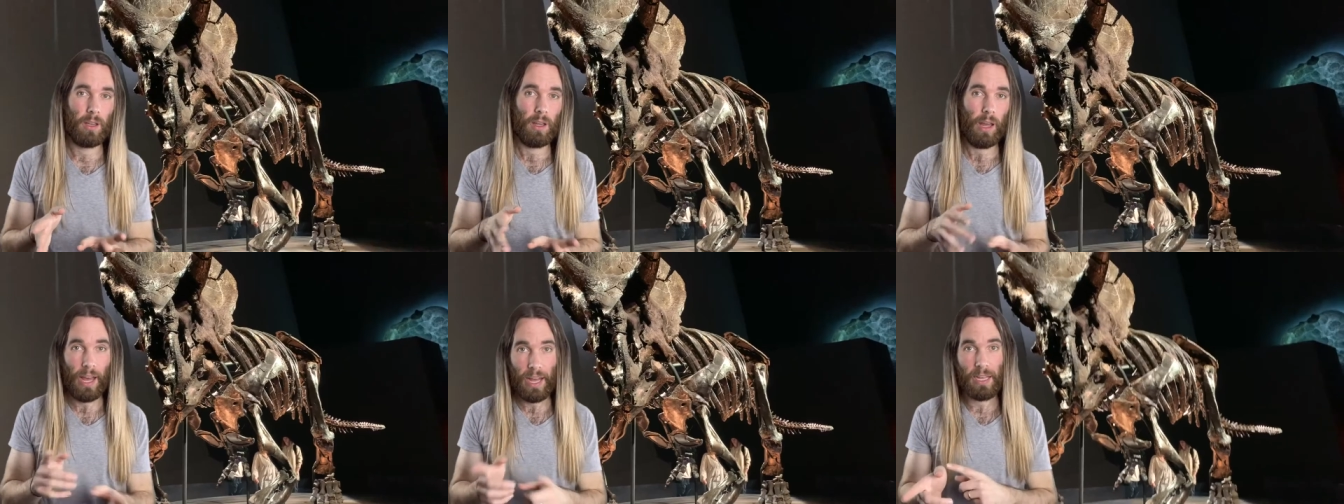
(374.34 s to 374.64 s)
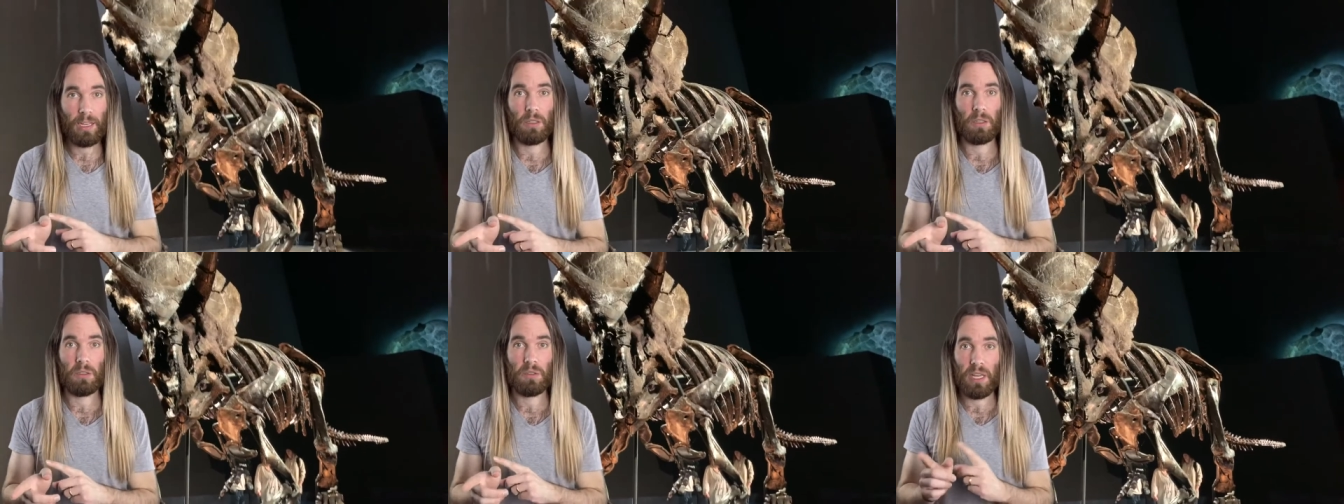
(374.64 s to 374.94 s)

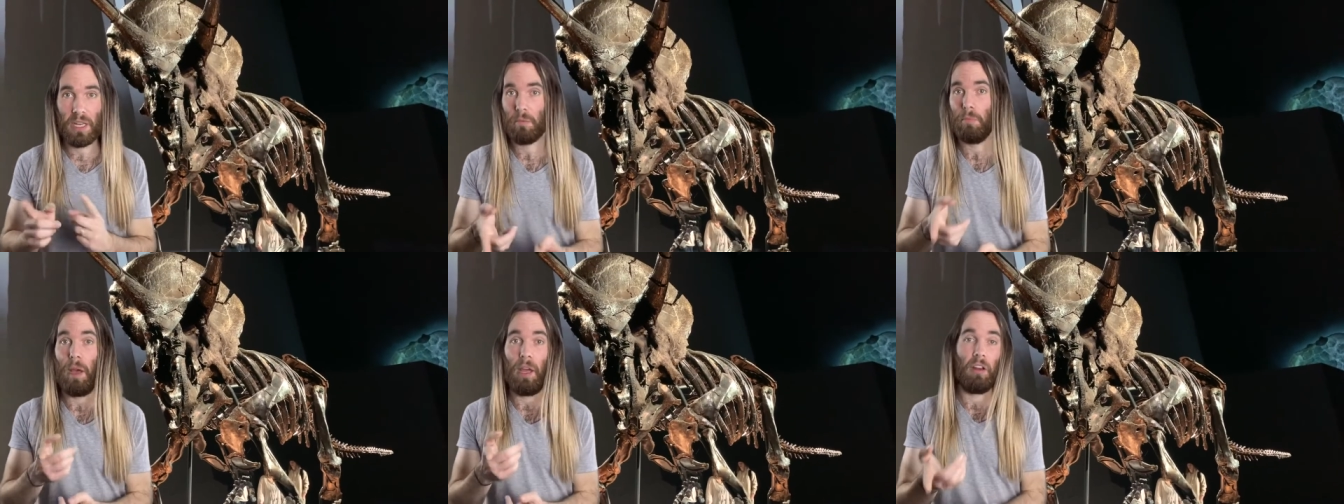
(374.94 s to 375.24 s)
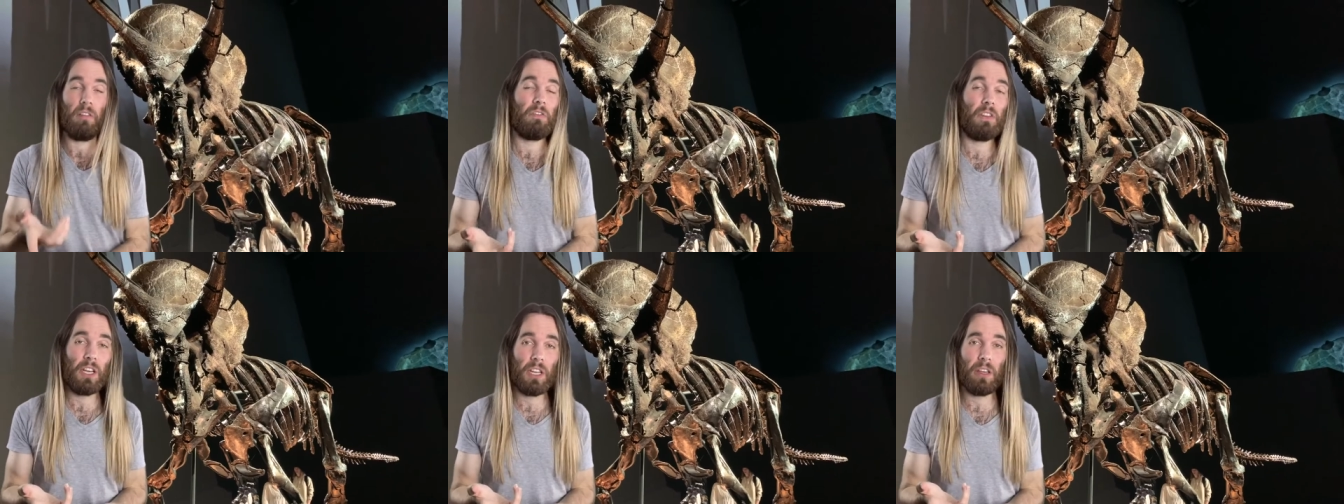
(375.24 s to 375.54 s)
and then made
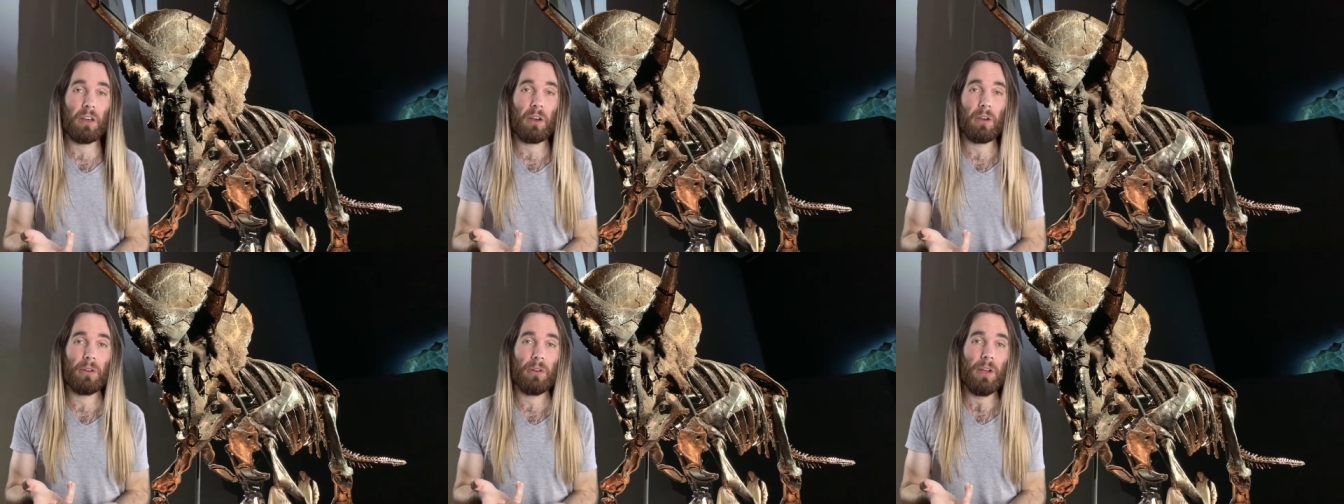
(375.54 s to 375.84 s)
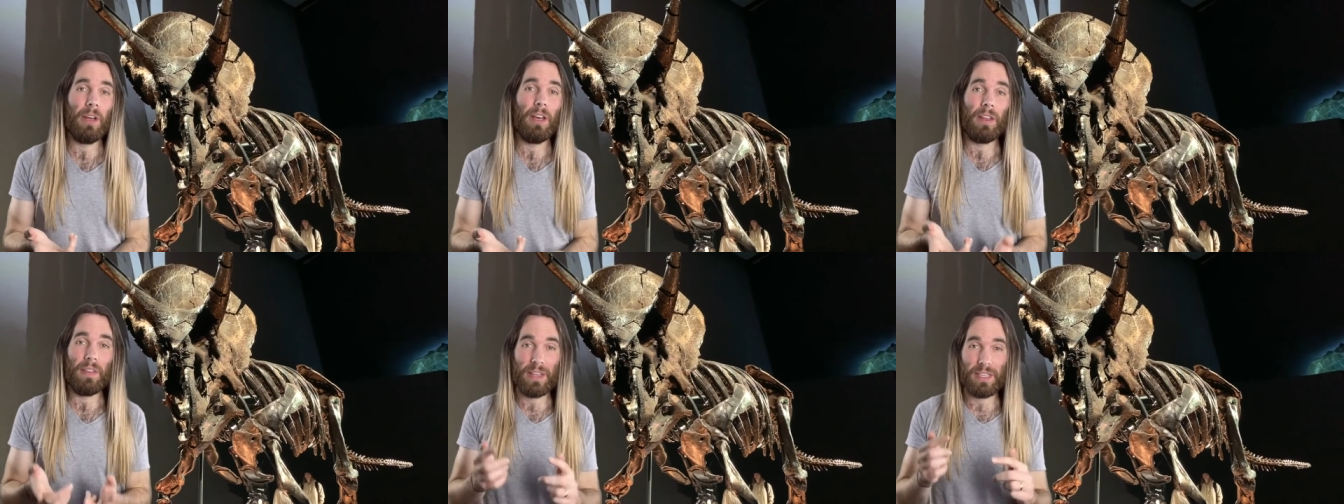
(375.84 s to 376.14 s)
a video.
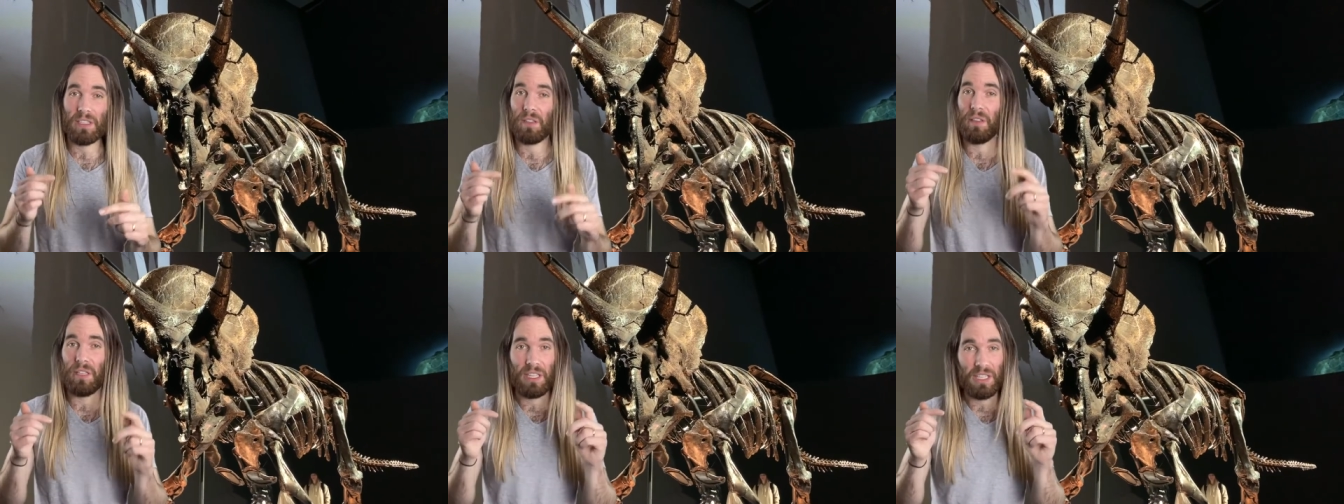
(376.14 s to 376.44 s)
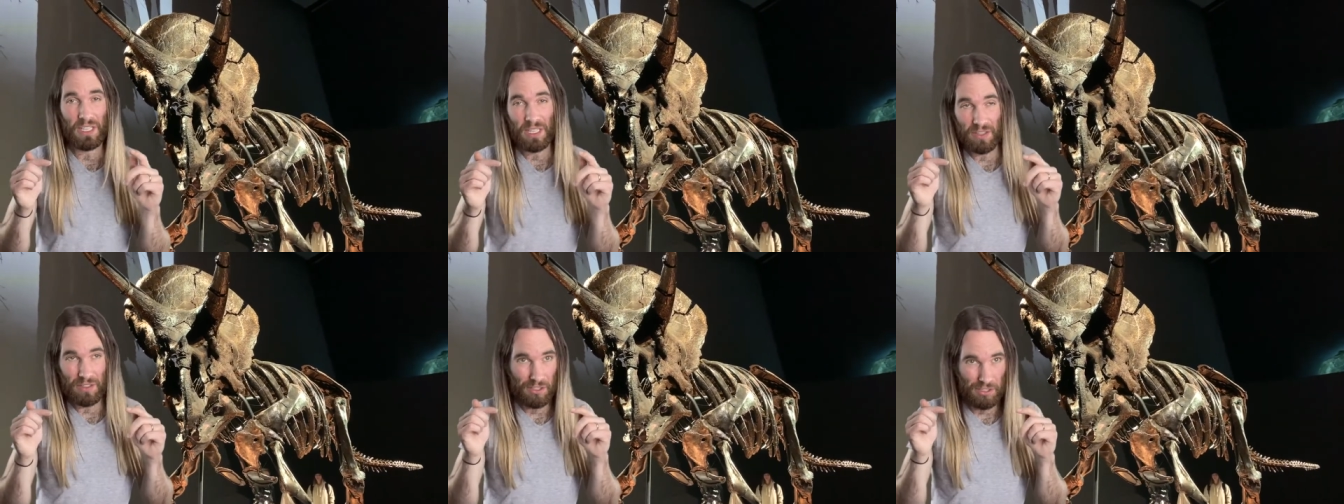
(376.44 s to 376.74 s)
There's a link
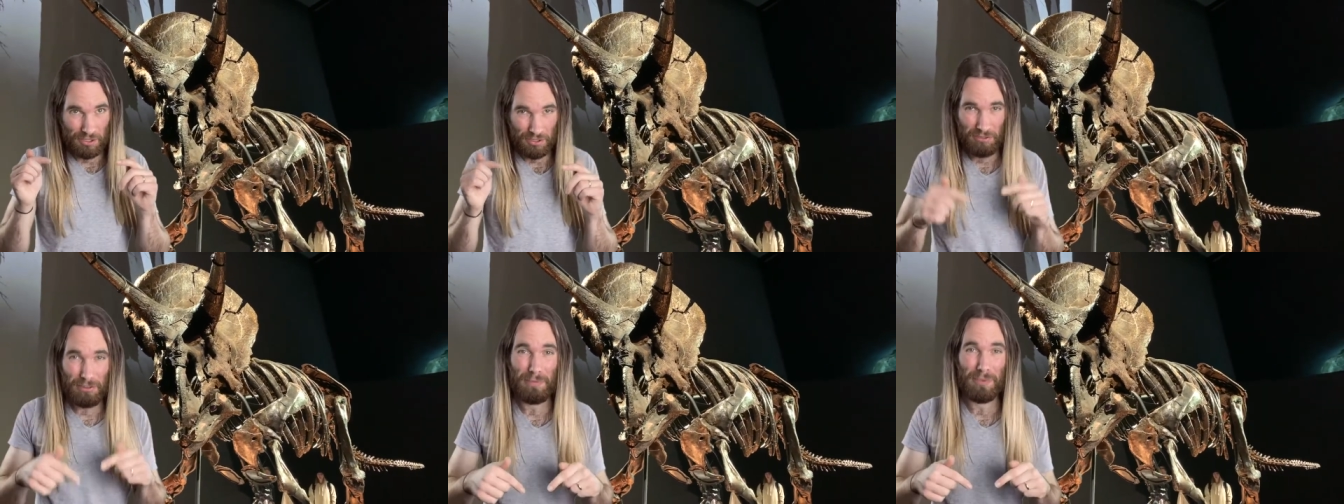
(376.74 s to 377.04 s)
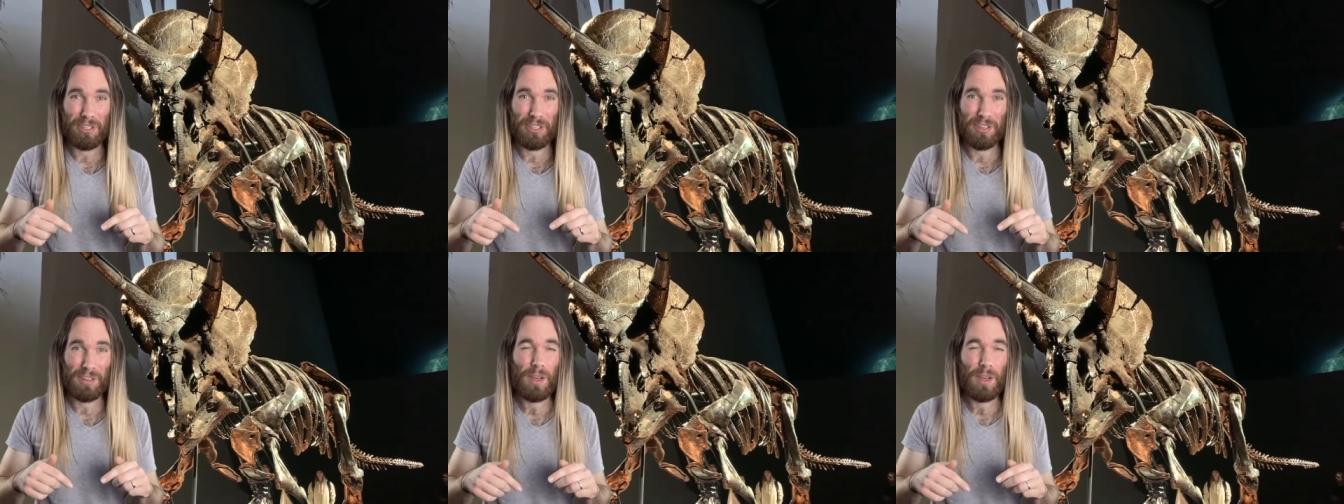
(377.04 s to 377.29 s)
in the description.